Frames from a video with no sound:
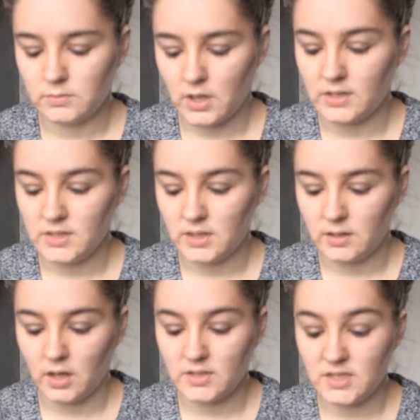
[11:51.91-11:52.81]

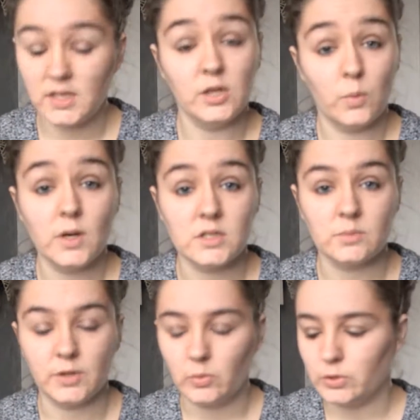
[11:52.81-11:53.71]
Ideally you want it to
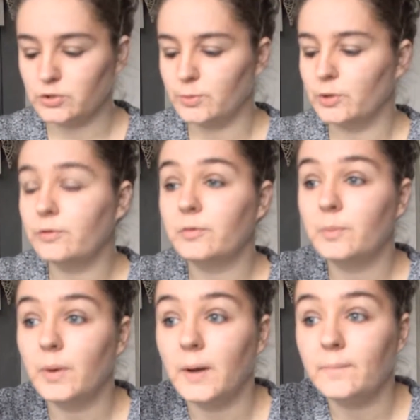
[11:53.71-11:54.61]
be waterproof,
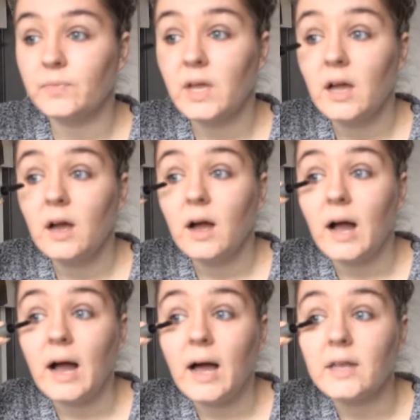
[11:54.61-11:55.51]

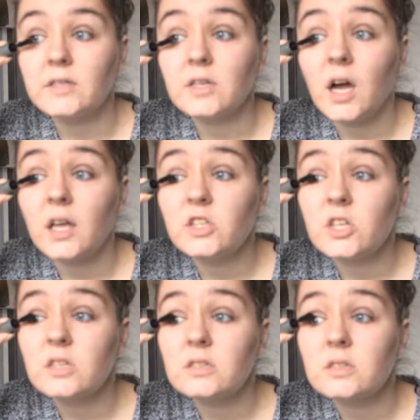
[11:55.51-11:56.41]
and I
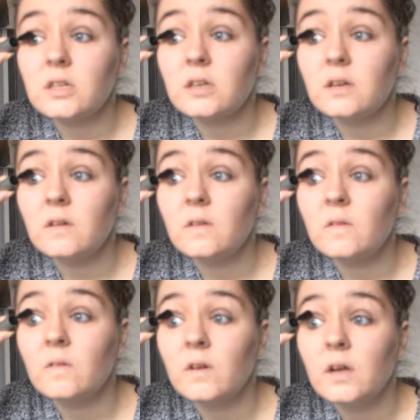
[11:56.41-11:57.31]
just
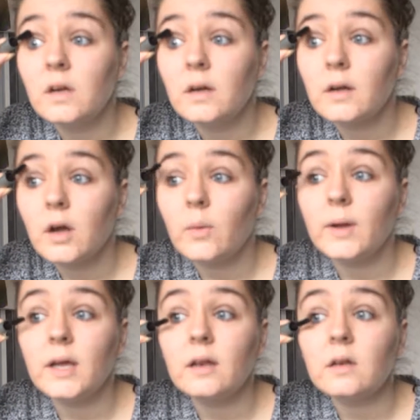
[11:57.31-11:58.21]
go
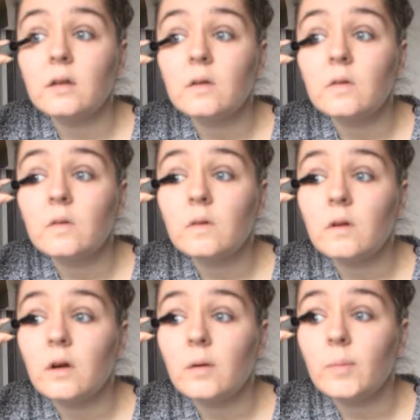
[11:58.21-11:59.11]
in
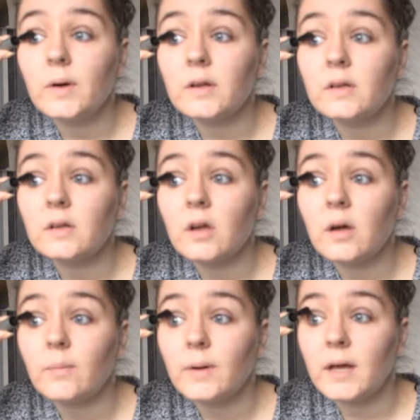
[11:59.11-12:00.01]
my
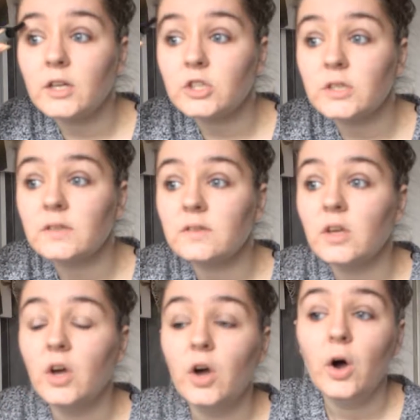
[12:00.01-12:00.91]
top lashes,
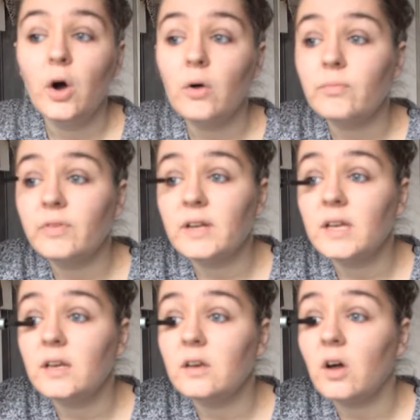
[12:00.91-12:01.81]

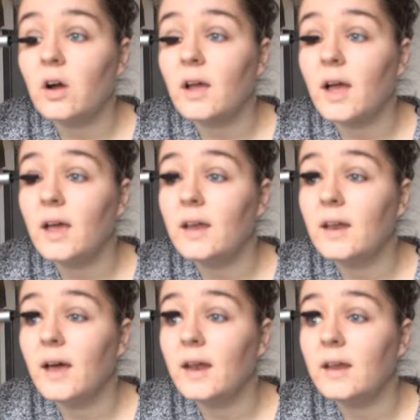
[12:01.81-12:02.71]
hopefully not getting
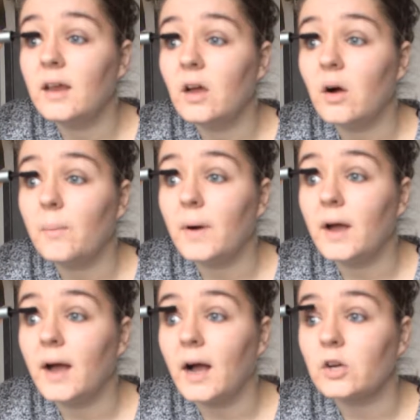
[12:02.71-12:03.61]
any on
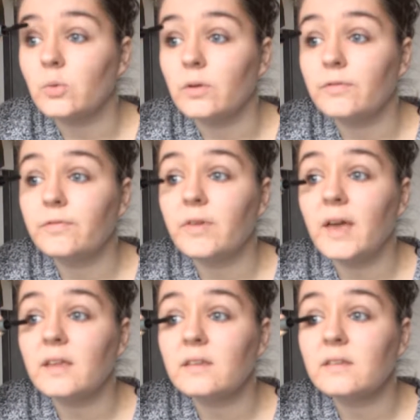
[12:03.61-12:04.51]
my actual
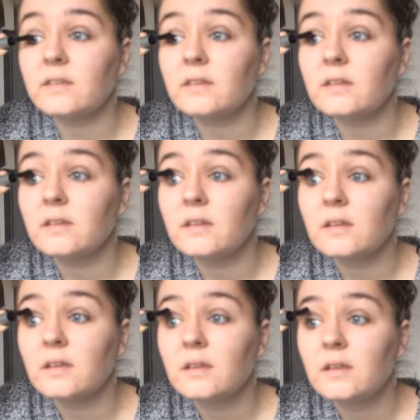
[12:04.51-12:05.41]
face.
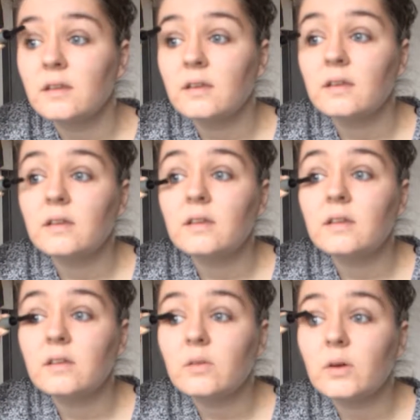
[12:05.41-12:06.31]

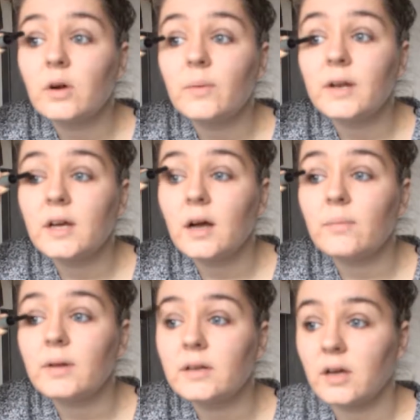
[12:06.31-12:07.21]
So I go in a
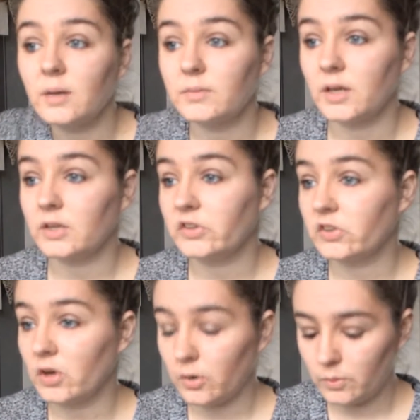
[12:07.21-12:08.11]
couple of times like
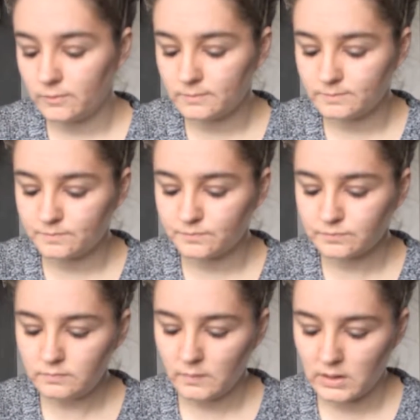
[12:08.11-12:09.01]
so. That's